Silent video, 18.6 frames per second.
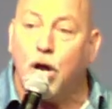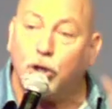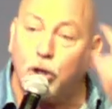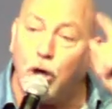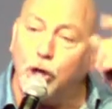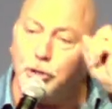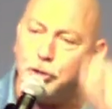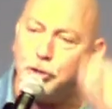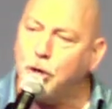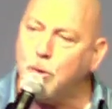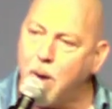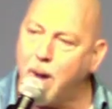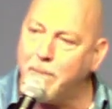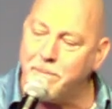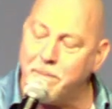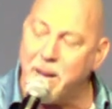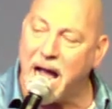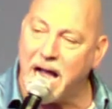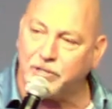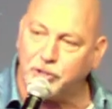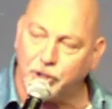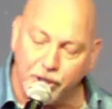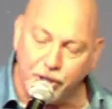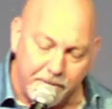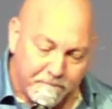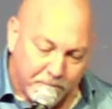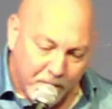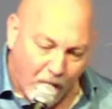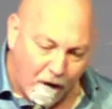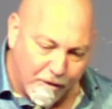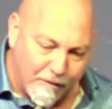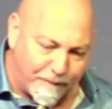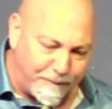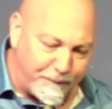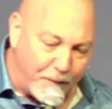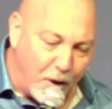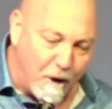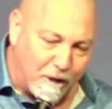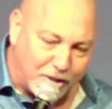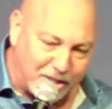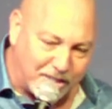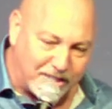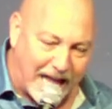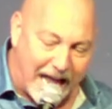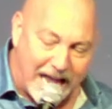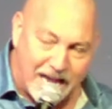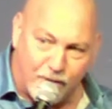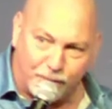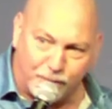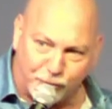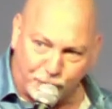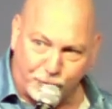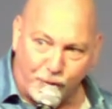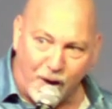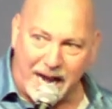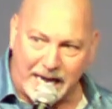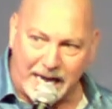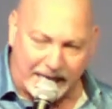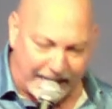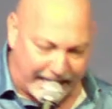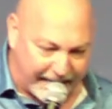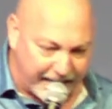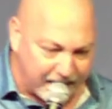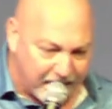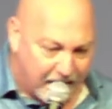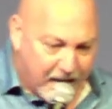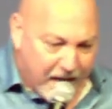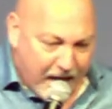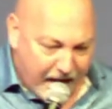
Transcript: Could you imagine on the first day of training